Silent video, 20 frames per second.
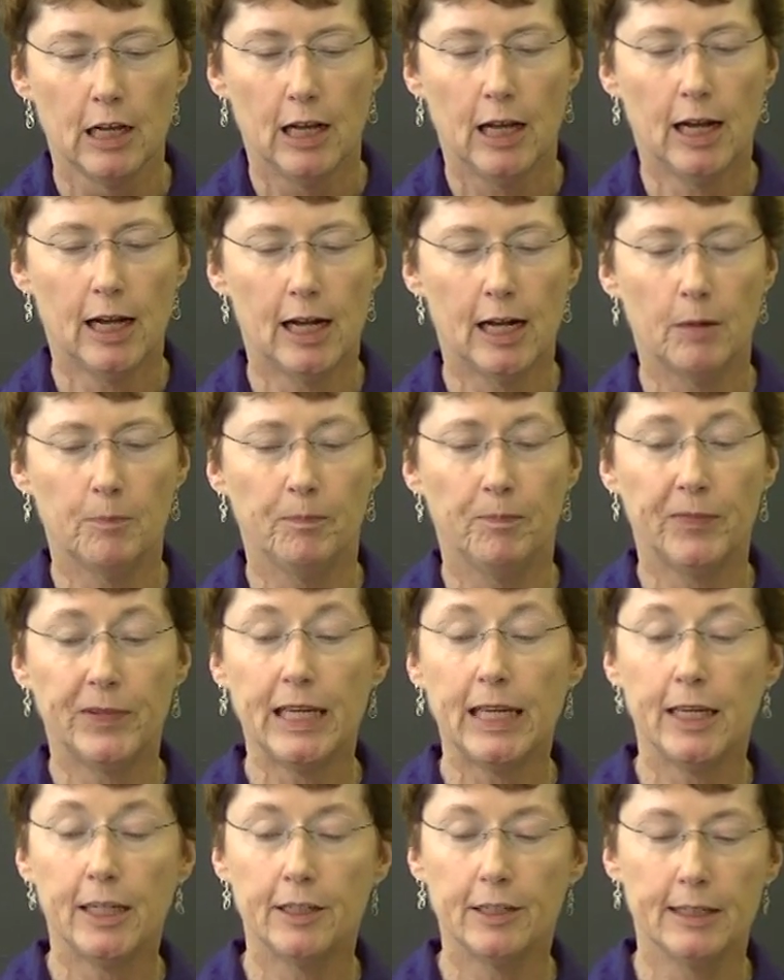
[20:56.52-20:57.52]
um,
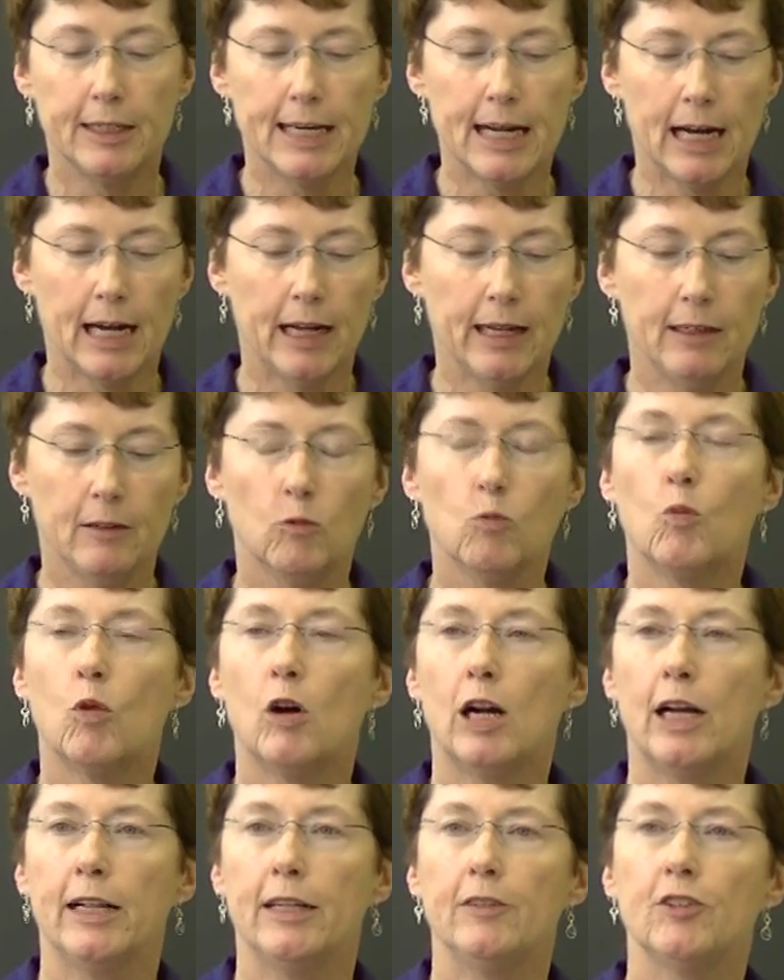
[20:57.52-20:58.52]
he did not
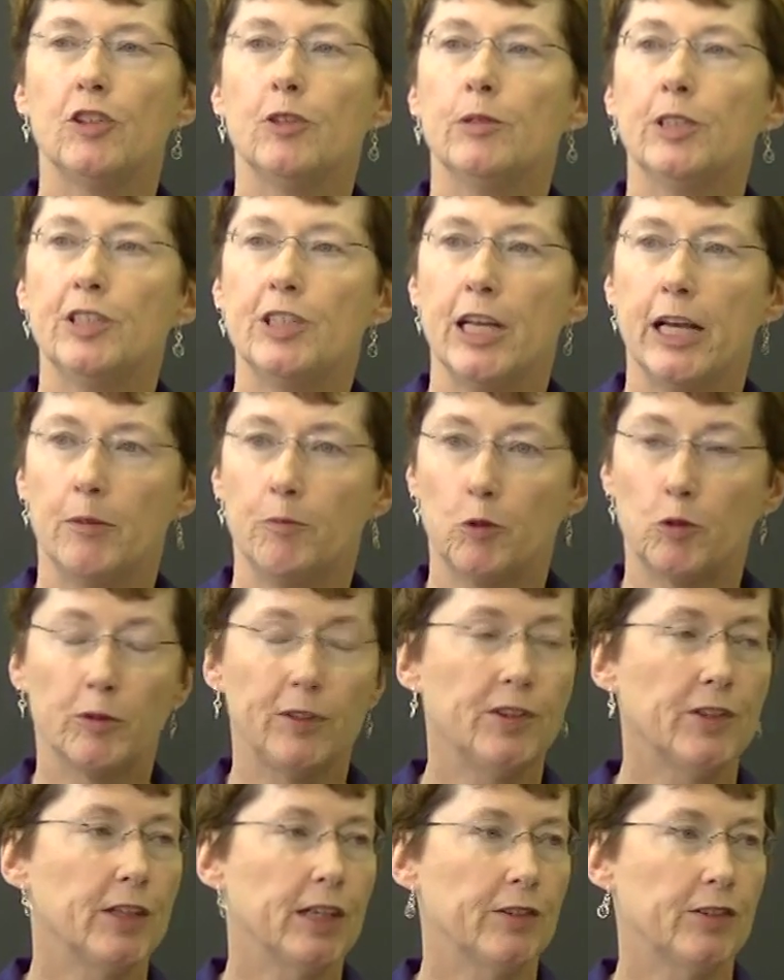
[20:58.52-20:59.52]
want to attempt
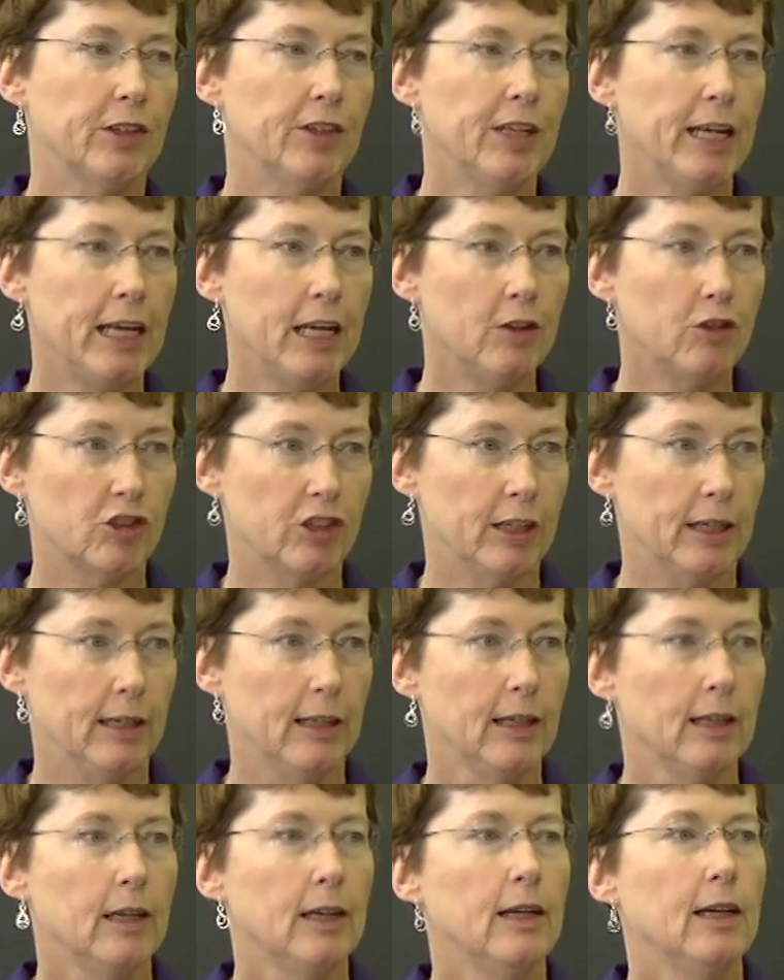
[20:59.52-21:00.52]
resuscitation.
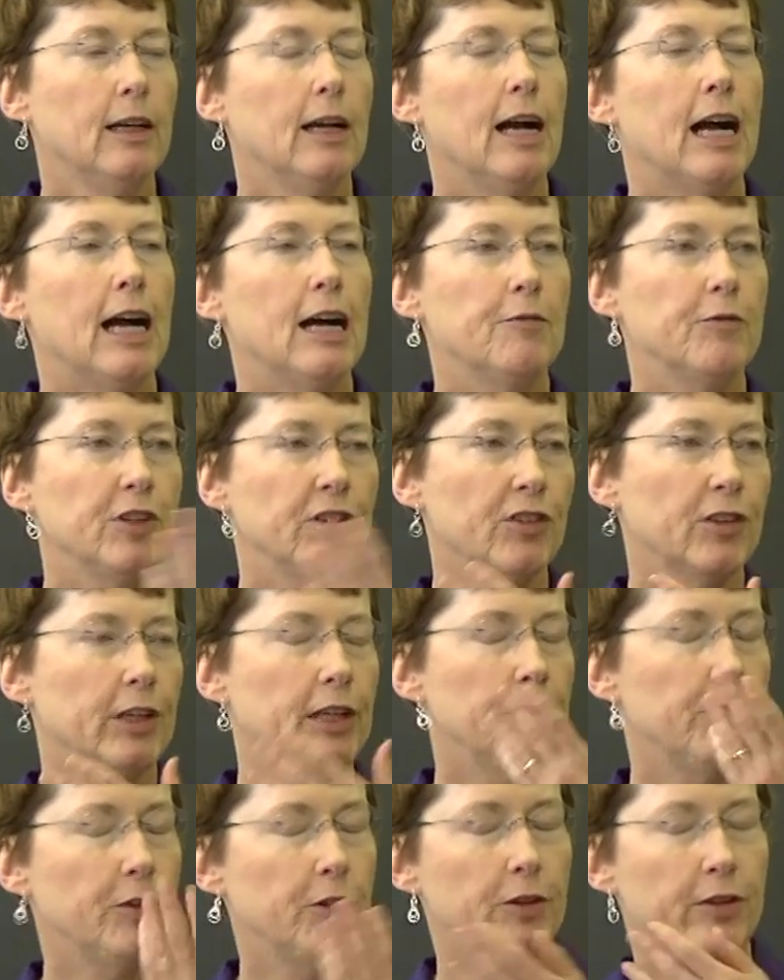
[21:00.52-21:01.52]
Obviously,
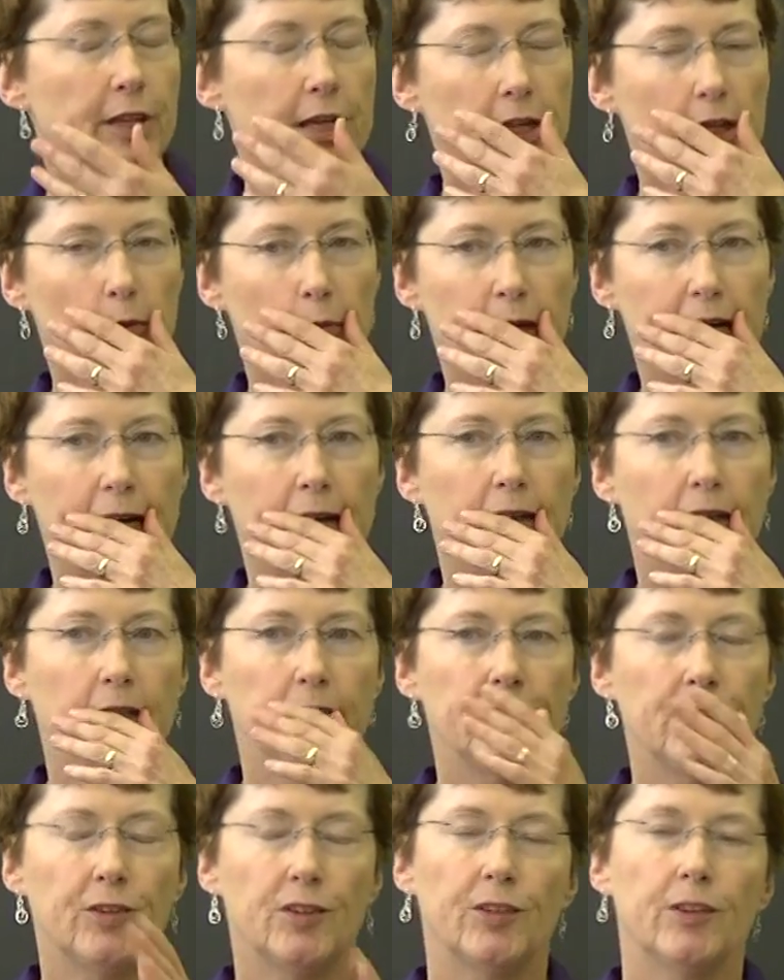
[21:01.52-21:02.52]
if you think about it,
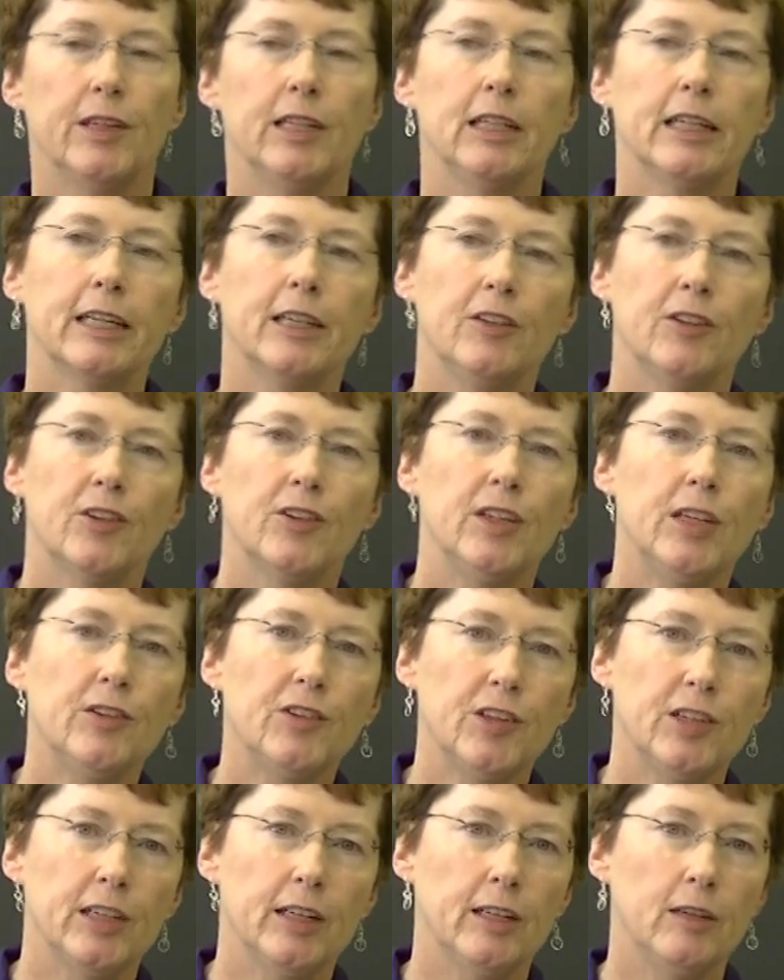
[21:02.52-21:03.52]
this is
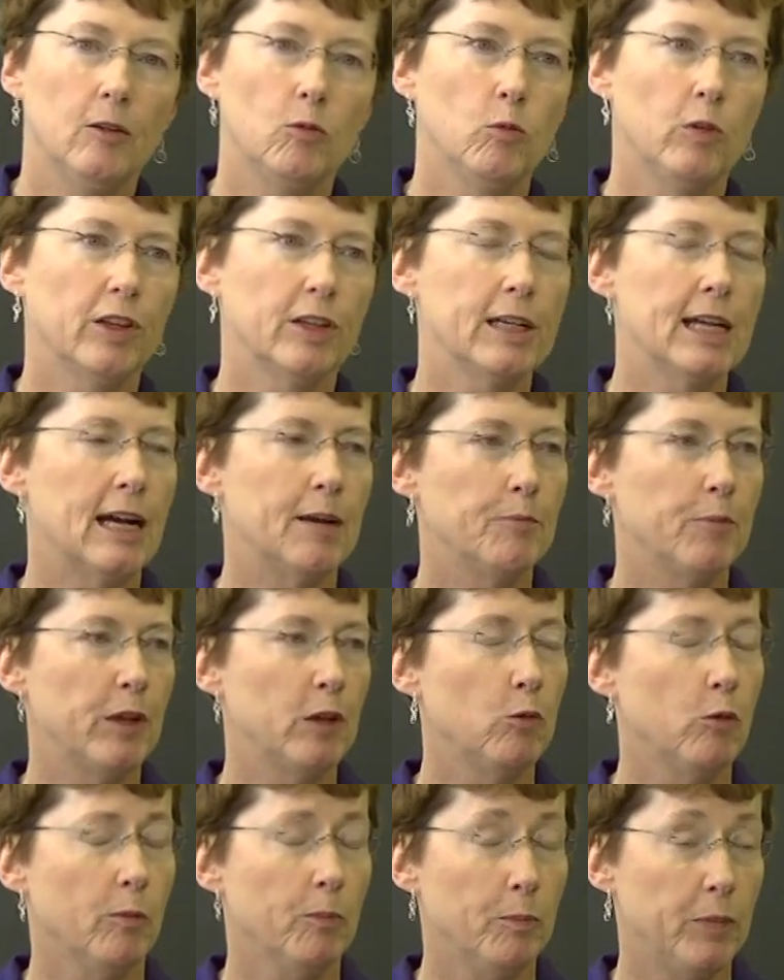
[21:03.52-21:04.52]
inconsistent with not
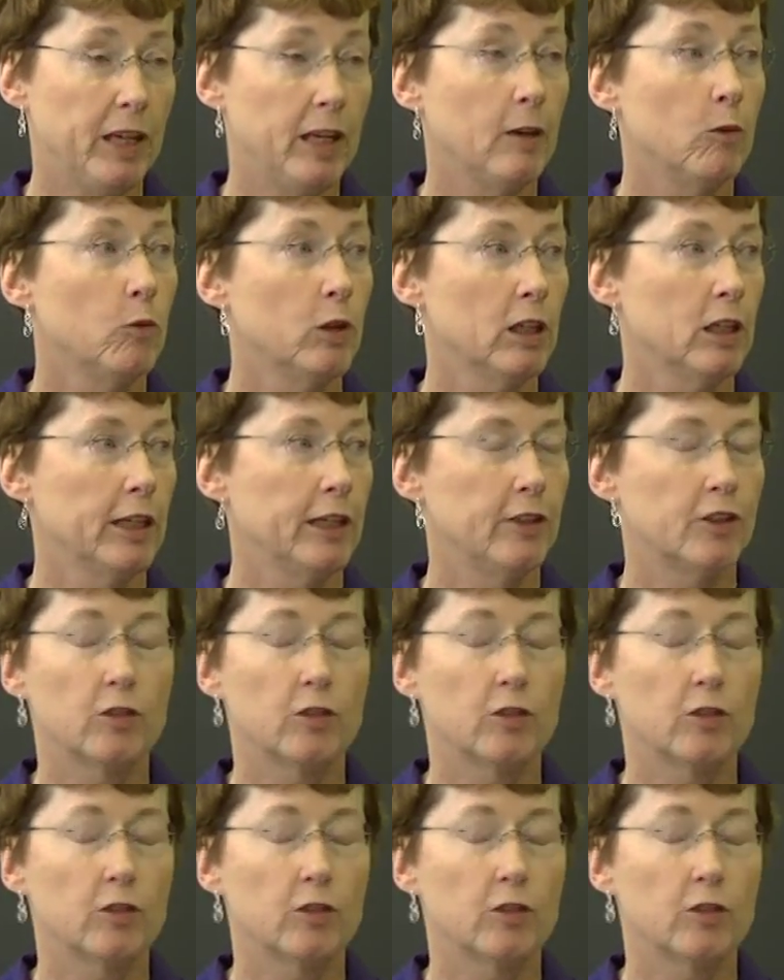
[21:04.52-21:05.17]
be, being willing